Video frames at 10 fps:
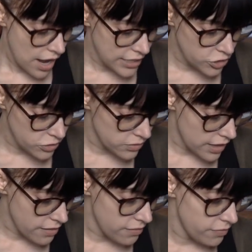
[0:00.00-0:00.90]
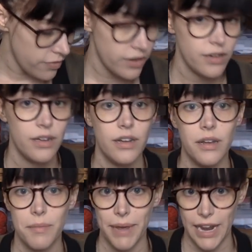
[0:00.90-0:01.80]
I do love
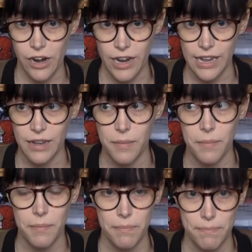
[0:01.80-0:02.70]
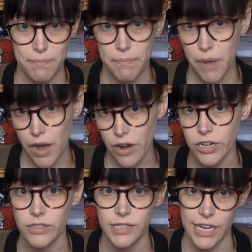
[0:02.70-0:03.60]
my Harry
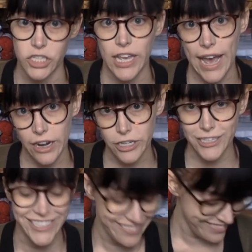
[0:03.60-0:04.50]
Potter / Catter.